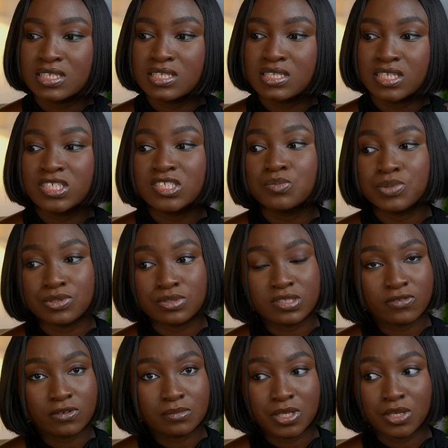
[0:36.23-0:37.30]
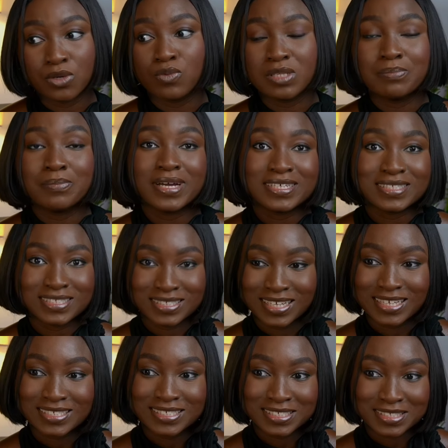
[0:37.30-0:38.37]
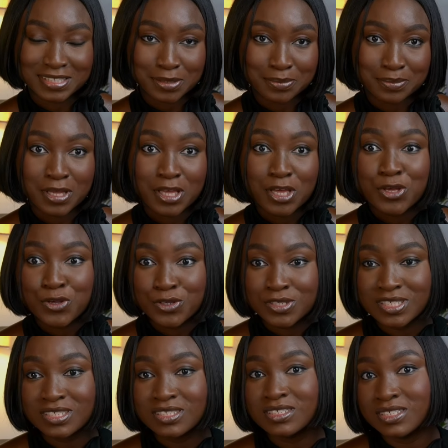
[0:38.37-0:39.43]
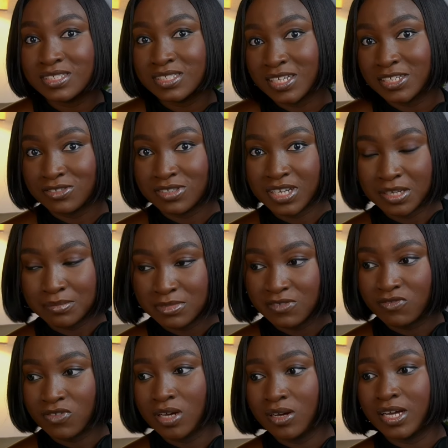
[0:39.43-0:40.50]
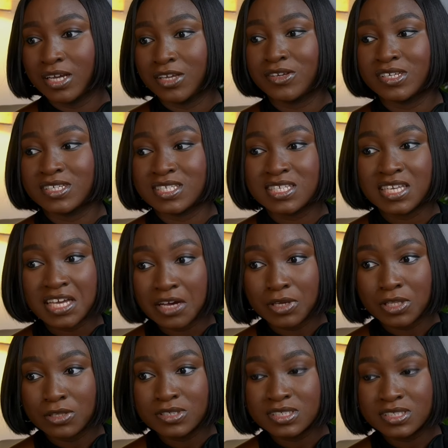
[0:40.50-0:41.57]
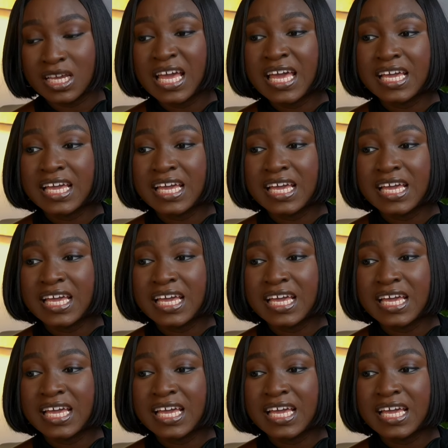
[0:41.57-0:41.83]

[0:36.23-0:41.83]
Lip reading: Stitch built for me with my design system using the design.md file, and you can see how it looks.